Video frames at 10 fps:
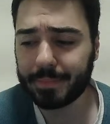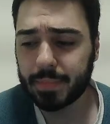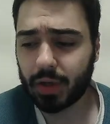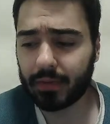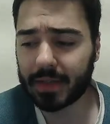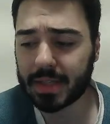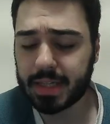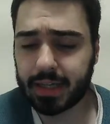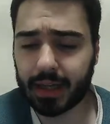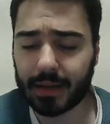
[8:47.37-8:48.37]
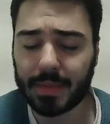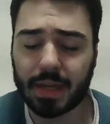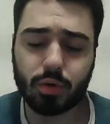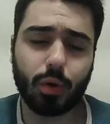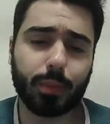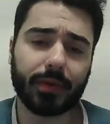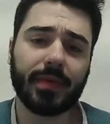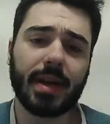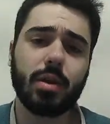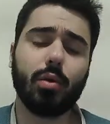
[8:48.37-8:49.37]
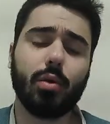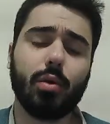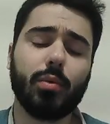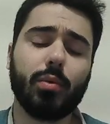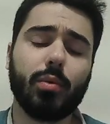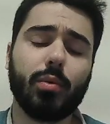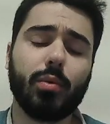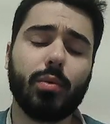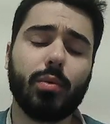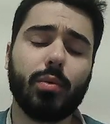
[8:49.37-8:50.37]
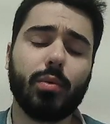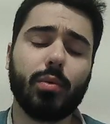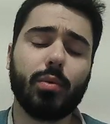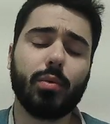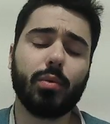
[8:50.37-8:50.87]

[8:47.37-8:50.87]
Obviously, that Cole Perfetti goal was big to go up 1-0.